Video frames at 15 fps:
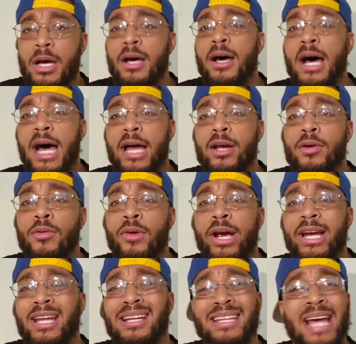a higher
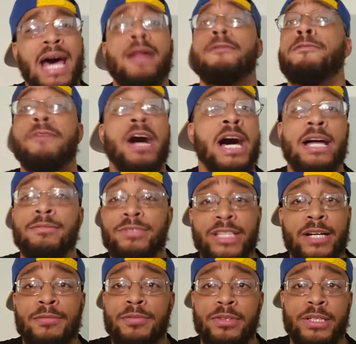rating, not a five,
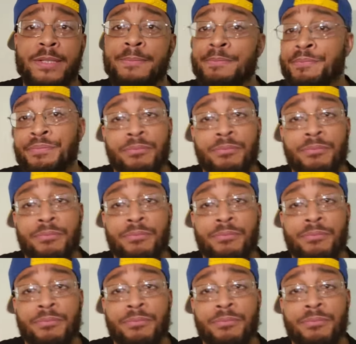definitely,